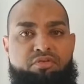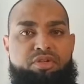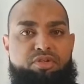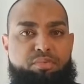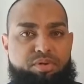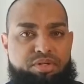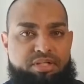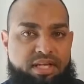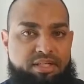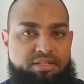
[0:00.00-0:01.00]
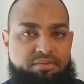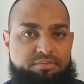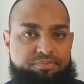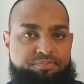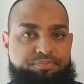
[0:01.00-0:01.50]
and to protect?
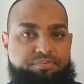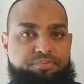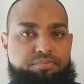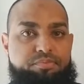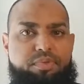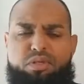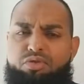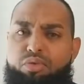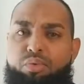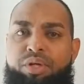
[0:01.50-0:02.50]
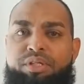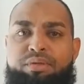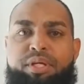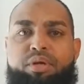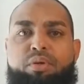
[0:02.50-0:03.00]
So where did
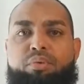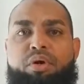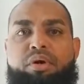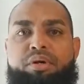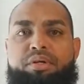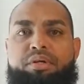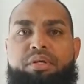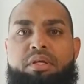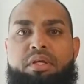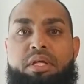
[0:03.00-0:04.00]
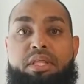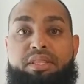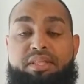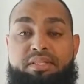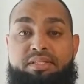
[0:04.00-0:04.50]
we go wrong?
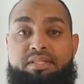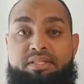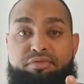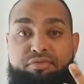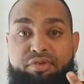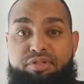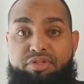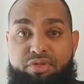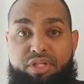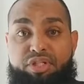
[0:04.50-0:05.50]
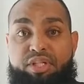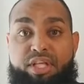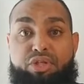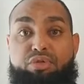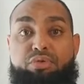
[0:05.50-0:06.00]
This is the frustration
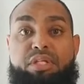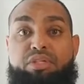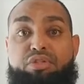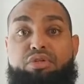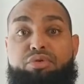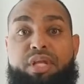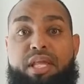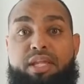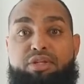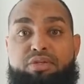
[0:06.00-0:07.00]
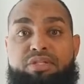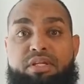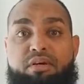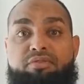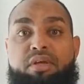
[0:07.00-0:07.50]
that you need to create in
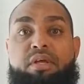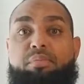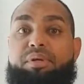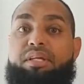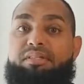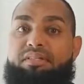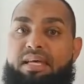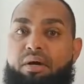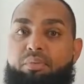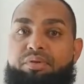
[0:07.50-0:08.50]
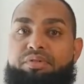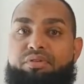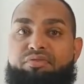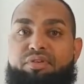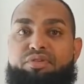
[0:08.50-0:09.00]
yourself, because that was the
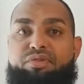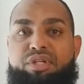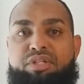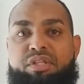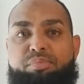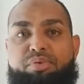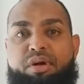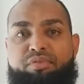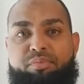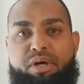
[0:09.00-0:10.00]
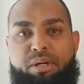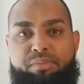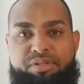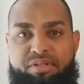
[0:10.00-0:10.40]
frustration the Prophet Muhammad